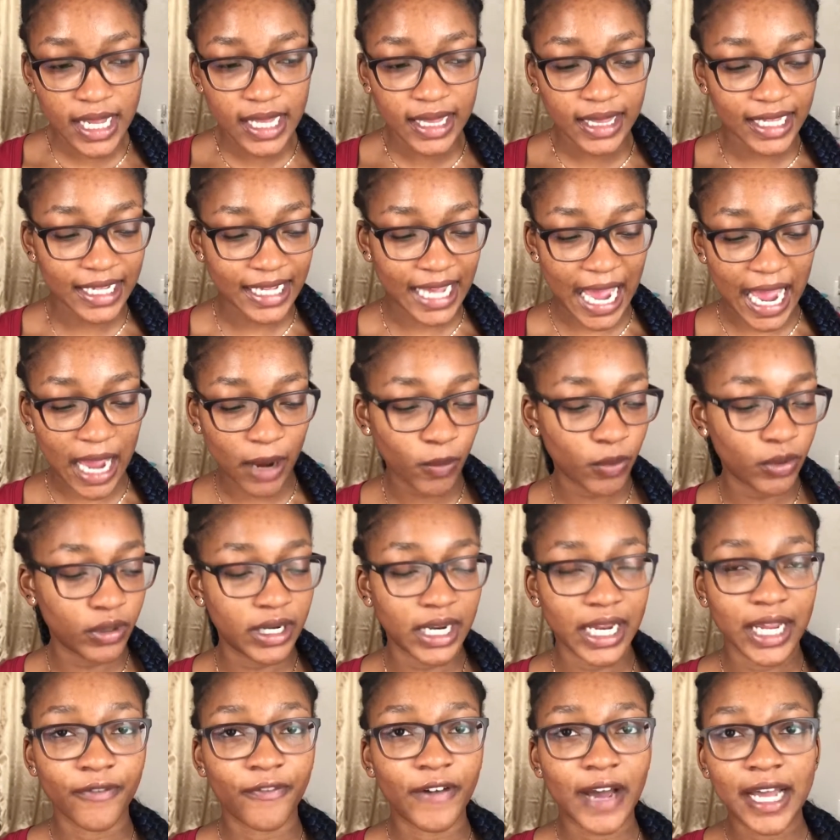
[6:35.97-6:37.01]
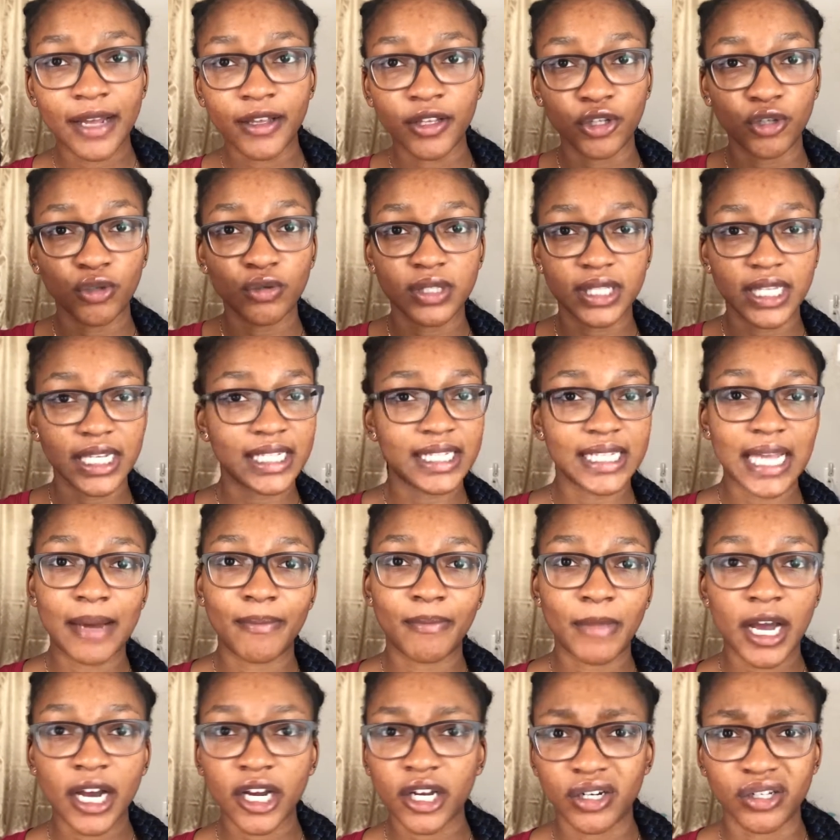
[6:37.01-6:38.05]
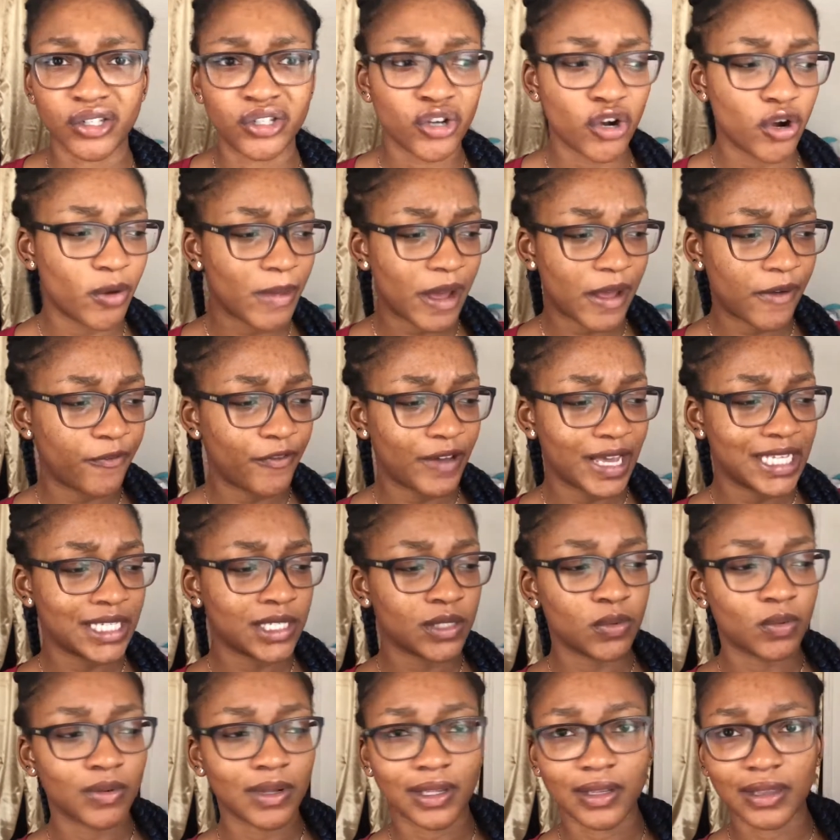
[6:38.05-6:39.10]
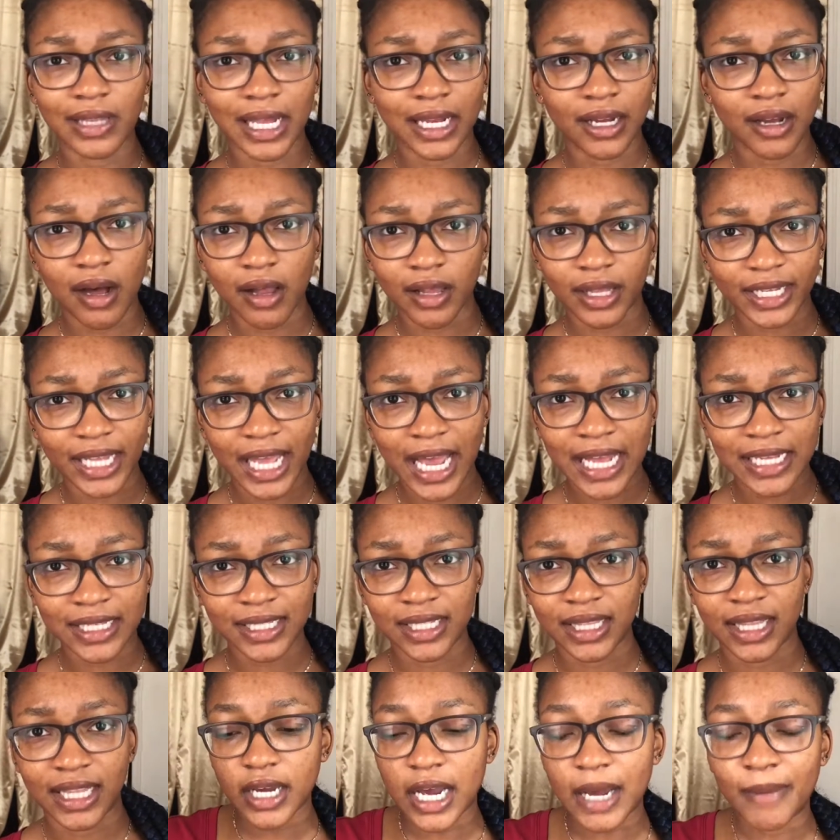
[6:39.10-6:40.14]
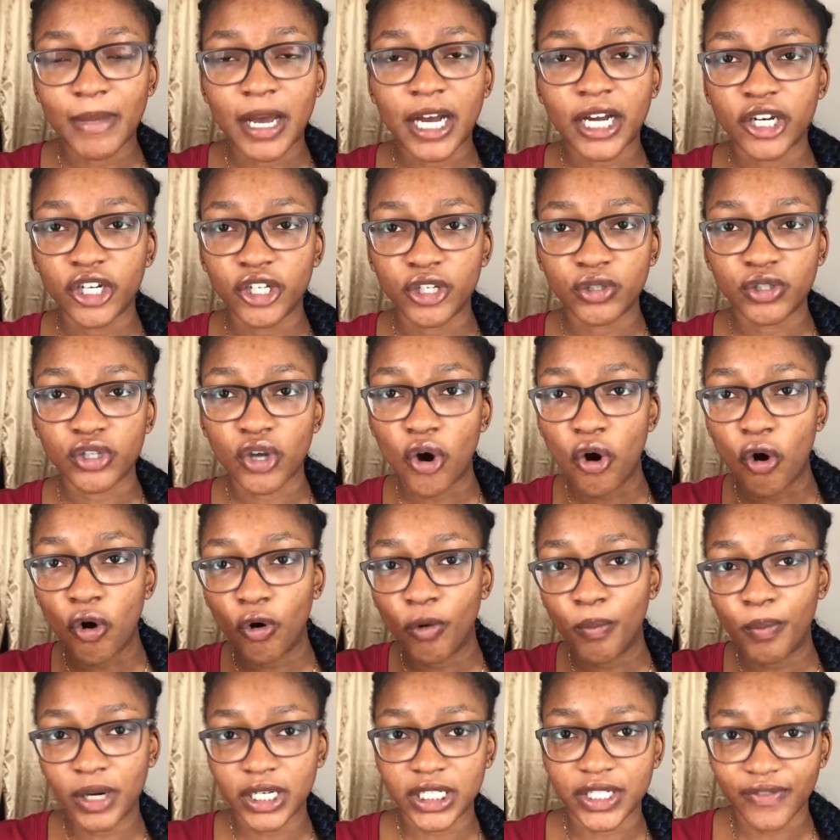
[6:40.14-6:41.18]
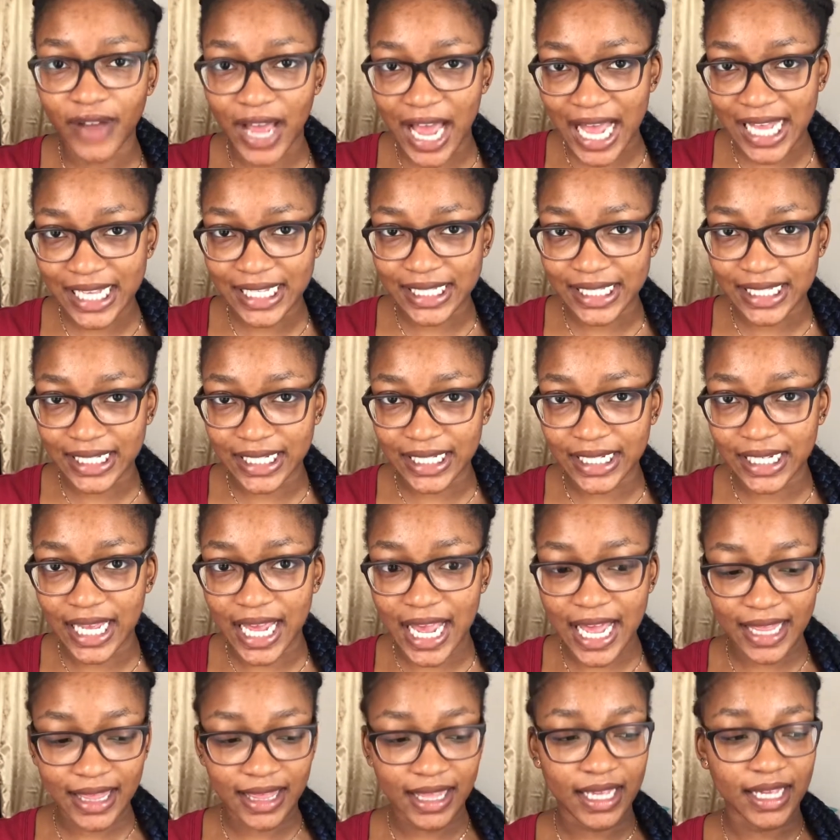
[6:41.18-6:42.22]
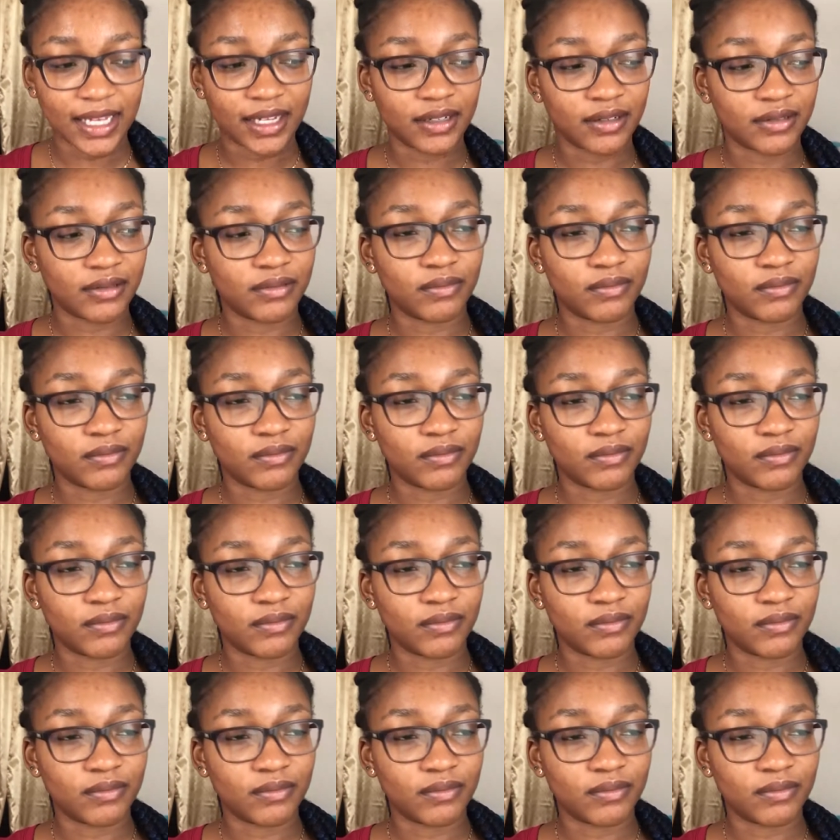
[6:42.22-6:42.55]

Like I would, if I use this, I'm not going to tone my face with glycolic acid. I'm not going to use a whole bunch of acid and then